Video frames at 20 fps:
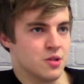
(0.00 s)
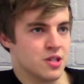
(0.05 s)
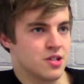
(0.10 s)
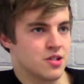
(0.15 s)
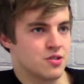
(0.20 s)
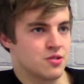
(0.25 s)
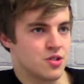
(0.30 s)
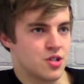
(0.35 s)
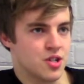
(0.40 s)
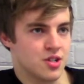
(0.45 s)

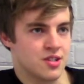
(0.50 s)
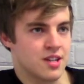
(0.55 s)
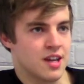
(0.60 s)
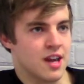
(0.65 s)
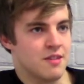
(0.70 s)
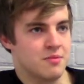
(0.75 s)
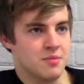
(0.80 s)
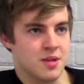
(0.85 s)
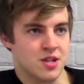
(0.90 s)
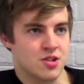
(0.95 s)
which just
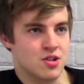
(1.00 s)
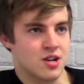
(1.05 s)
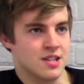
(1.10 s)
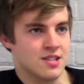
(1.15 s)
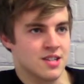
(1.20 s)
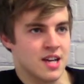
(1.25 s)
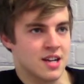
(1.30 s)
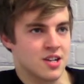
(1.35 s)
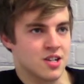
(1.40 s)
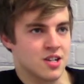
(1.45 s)
gave me a
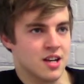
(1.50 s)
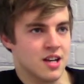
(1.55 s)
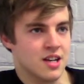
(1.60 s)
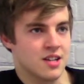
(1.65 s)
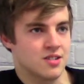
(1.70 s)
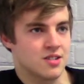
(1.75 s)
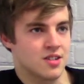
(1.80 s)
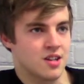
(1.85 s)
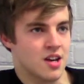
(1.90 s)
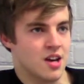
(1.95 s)
transaction
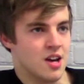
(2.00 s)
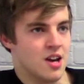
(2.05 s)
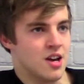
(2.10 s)
list.